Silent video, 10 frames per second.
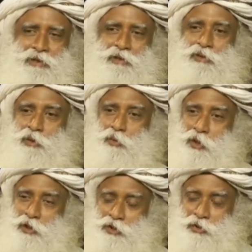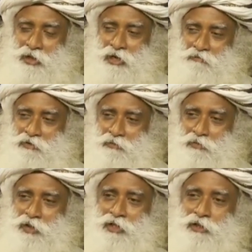So what should come from
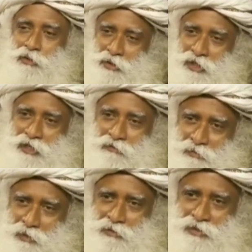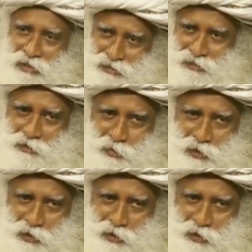within, you take it from outside, this is what